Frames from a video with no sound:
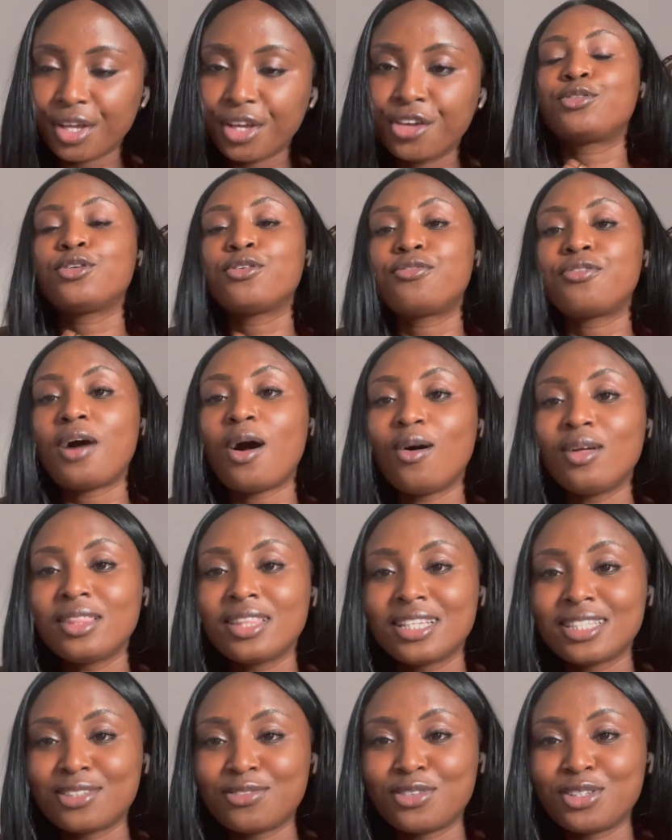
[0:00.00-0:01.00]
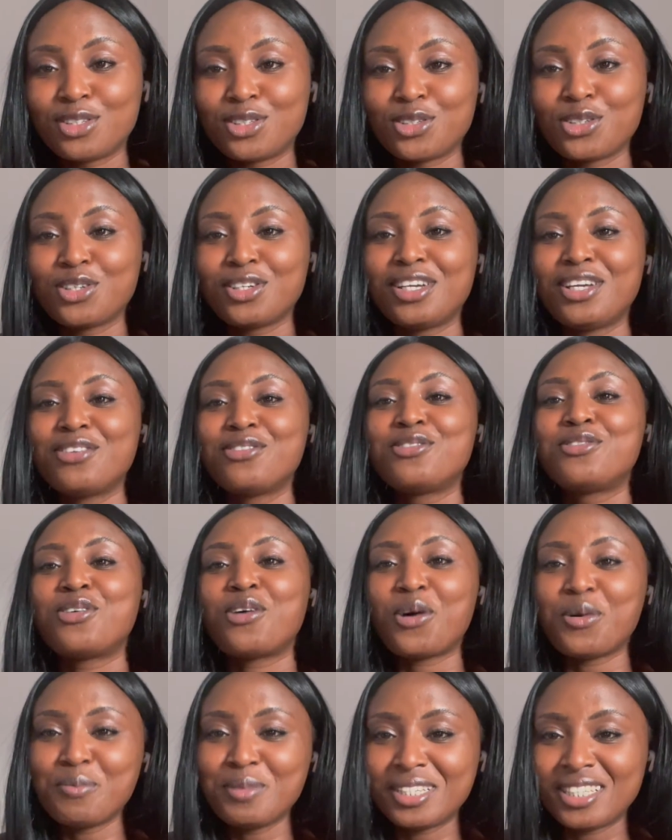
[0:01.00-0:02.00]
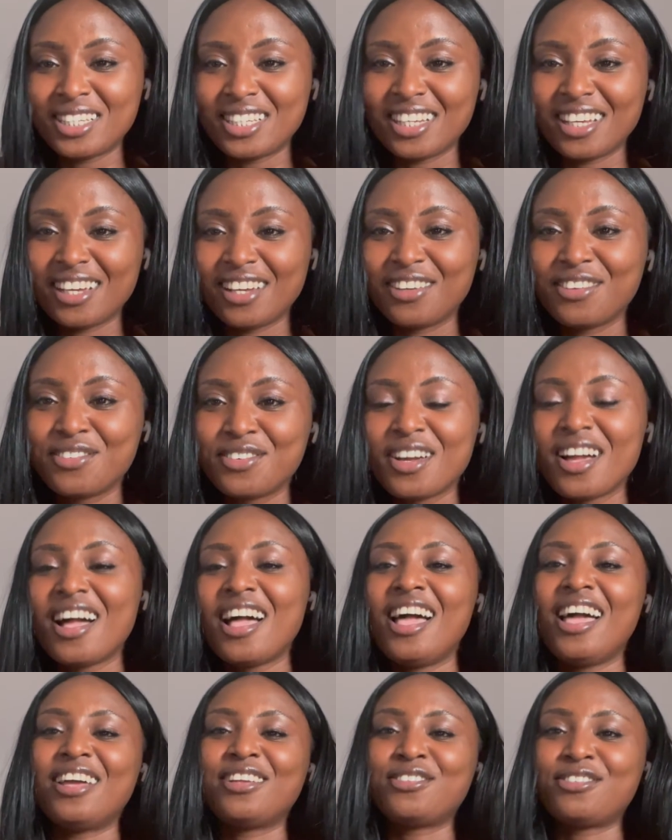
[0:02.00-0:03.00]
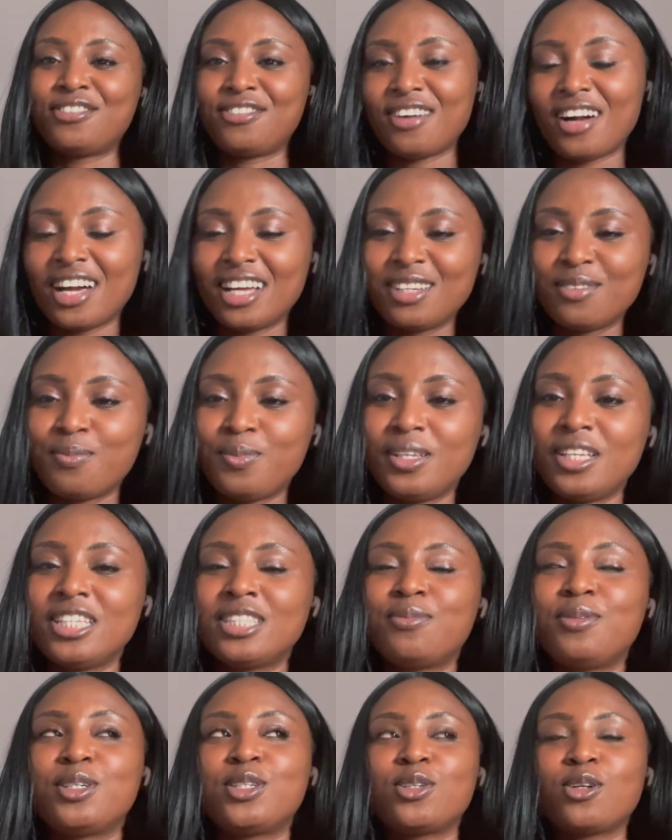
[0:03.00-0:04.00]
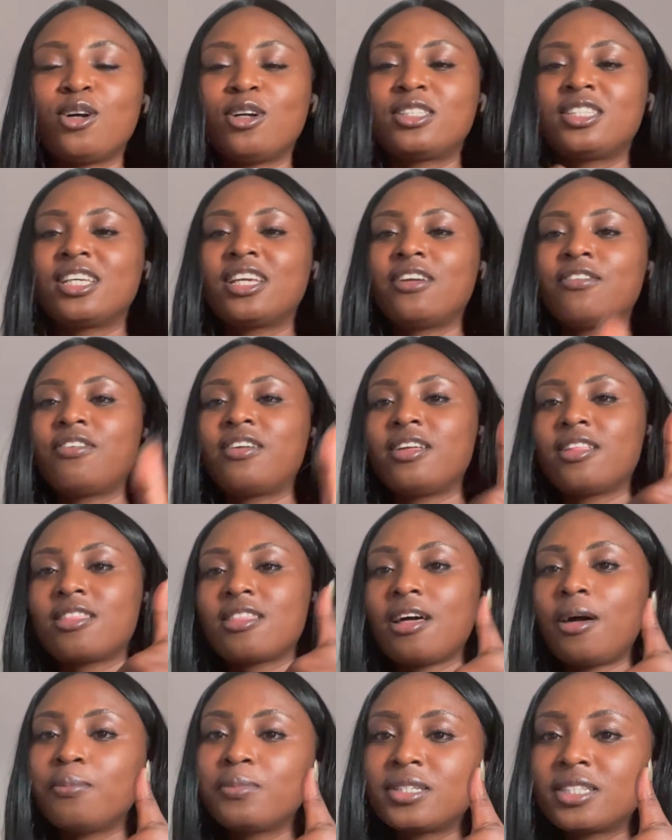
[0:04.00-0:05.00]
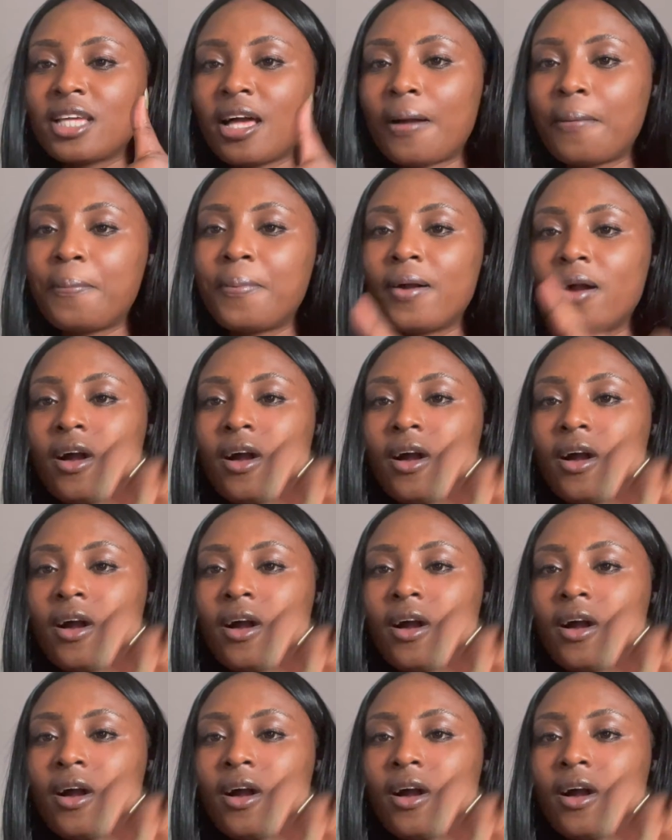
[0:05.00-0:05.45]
If you found this video informative and fun, please be sure to give it a thumbs up,